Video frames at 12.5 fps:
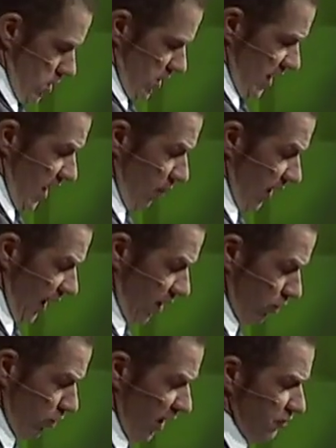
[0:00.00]
Yeah, well, I
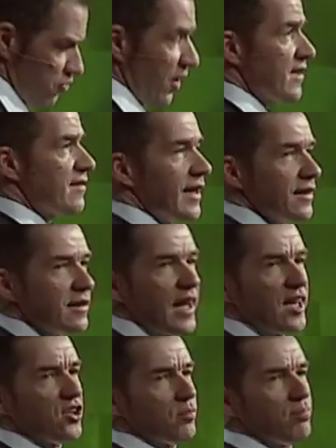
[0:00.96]
could have translated
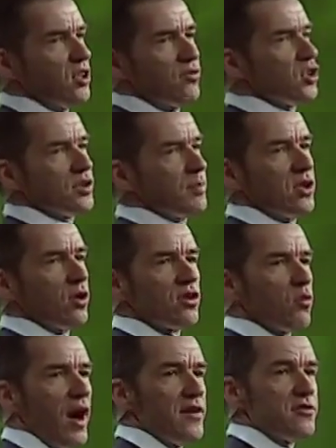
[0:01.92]
that, but you would have been none
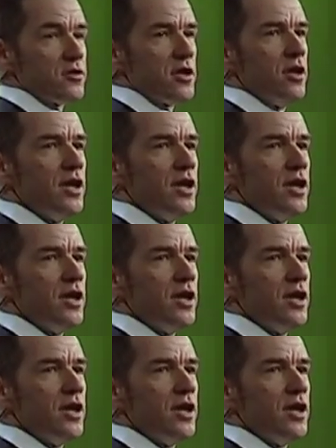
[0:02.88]
the wiser.